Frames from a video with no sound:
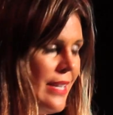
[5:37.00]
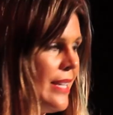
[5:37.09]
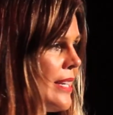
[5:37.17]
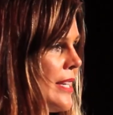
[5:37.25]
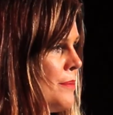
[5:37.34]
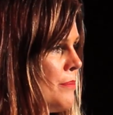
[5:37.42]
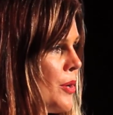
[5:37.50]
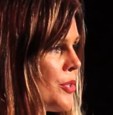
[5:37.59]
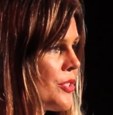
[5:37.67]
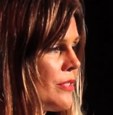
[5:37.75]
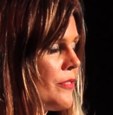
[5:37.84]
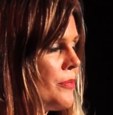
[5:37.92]
He
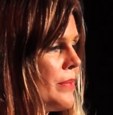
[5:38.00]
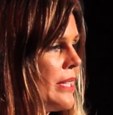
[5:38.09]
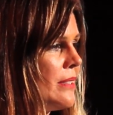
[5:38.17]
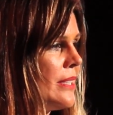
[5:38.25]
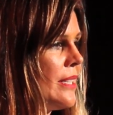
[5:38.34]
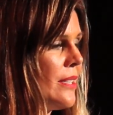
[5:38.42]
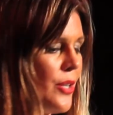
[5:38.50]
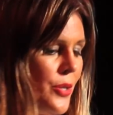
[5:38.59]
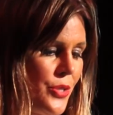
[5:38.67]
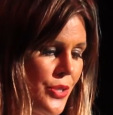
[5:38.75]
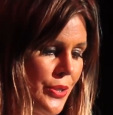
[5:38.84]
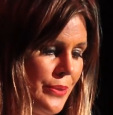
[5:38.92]
motioned for me to lean
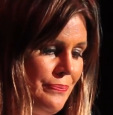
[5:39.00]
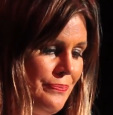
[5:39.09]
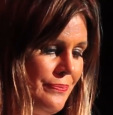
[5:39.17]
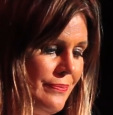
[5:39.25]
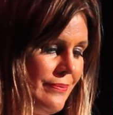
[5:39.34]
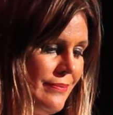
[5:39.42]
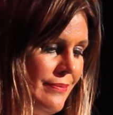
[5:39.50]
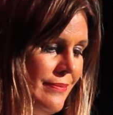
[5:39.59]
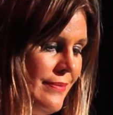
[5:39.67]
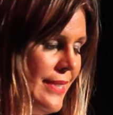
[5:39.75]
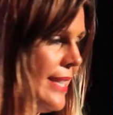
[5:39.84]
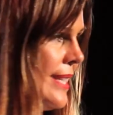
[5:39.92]
closer.
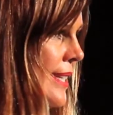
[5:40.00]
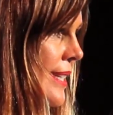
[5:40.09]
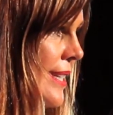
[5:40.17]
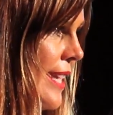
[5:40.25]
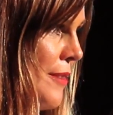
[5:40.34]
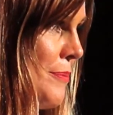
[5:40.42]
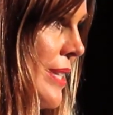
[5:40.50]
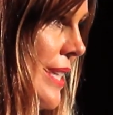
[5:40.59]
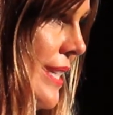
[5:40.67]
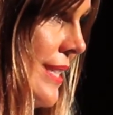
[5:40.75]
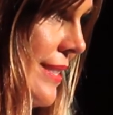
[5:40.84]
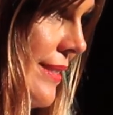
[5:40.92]
He gave me a
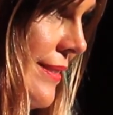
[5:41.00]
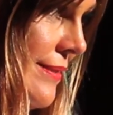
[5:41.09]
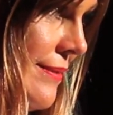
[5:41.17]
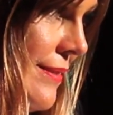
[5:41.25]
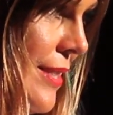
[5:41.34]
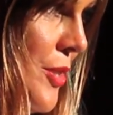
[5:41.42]
kiss and